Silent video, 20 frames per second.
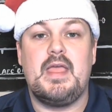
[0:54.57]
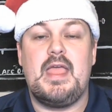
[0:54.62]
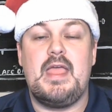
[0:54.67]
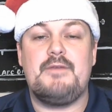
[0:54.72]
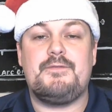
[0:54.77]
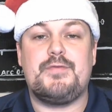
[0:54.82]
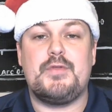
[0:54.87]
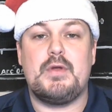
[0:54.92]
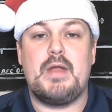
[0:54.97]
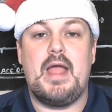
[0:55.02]

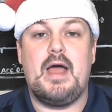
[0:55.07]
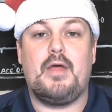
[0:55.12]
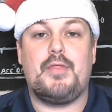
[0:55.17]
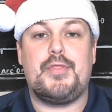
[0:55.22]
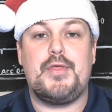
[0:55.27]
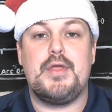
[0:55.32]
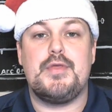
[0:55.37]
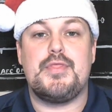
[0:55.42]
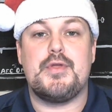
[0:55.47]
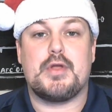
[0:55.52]
If they're
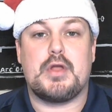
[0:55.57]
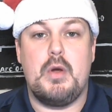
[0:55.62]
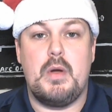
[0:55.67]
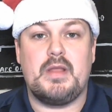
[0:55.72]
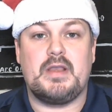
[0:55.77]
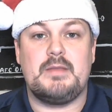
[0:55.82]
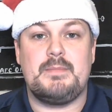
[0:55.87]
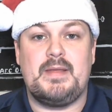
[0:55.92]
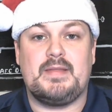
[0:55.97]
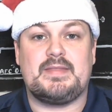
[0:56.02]
healthy, they're
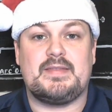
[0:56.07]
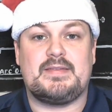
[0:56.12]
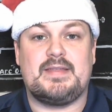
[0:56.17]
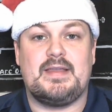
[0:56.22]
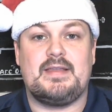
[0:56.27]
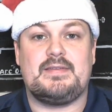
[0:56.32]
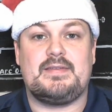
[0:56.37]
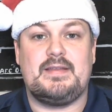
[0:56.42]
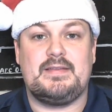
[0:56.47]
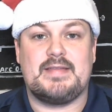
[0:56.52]
going to beat the
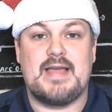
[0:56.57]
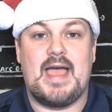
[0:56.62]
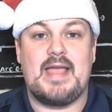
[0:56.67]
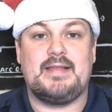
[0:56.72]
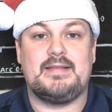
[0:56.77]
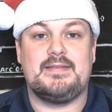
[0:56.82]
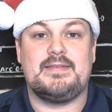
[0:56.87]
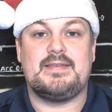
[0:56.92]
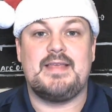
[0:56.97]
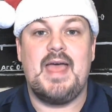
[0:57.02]
Tennessee
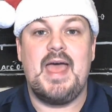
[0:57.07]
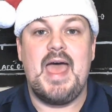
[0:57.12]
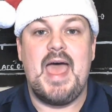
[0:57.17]
Titans